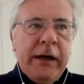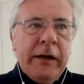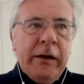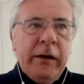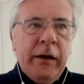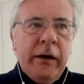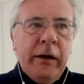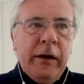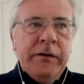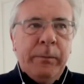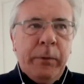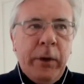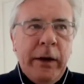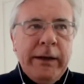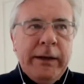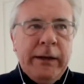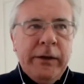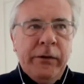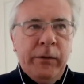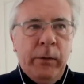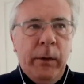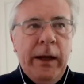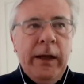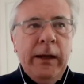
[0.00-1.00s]
had a nice
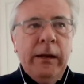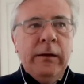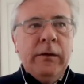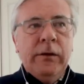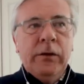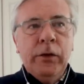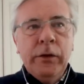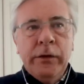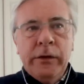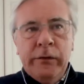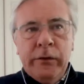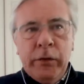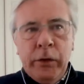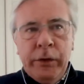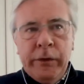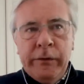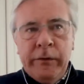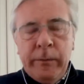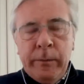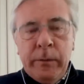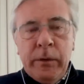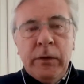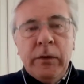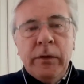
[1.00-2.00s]
break as well. Could
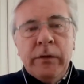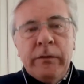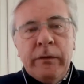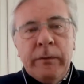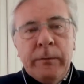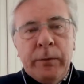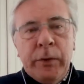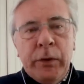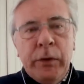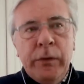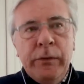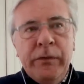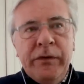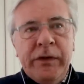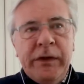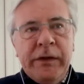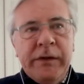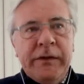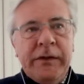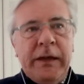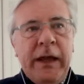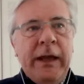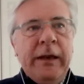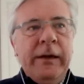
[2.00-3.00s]
have improved
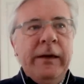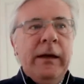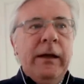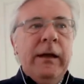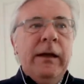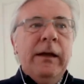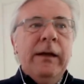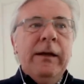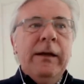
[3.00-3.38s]
since then.